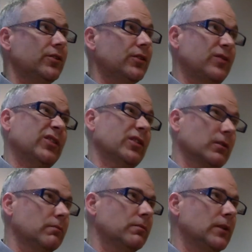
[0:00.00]
If it's a
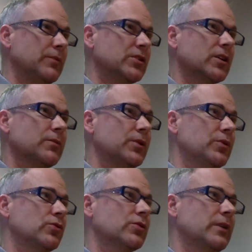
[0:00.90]
limited company, we
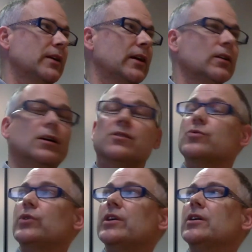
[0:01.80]
talked about that last
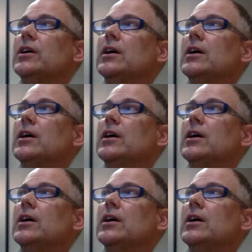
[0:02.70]
week.